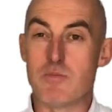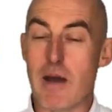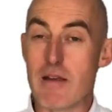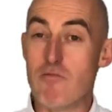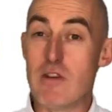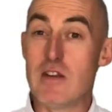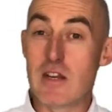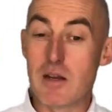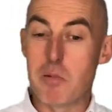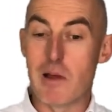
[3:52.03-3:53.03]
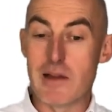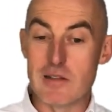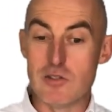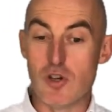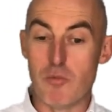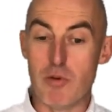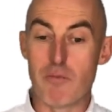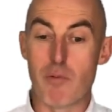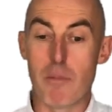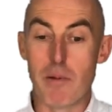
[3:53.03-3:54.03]
by reading and applying to the job
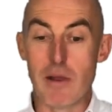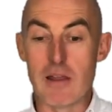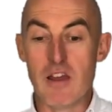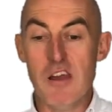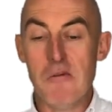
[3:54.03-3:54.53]
brief properly.